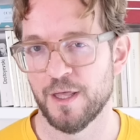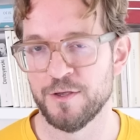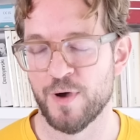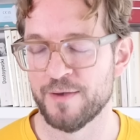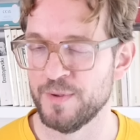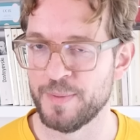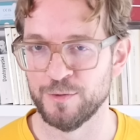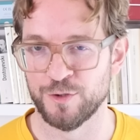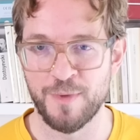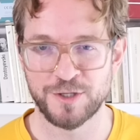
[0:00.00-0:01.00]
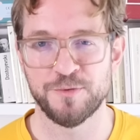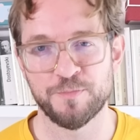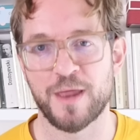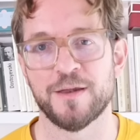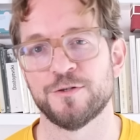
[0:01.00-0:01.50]
that you have the power to imagine,
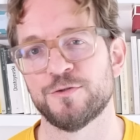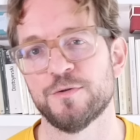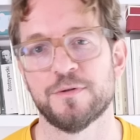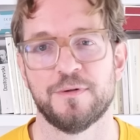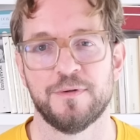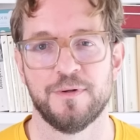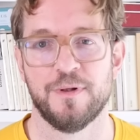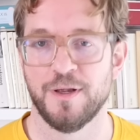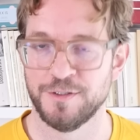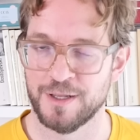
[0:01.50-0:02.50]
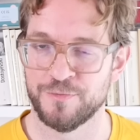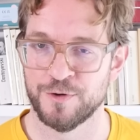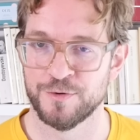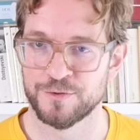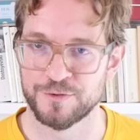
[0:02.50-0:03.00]
plan, and shoot. Legendary
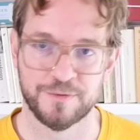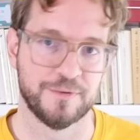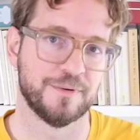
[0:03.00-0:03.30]
photos.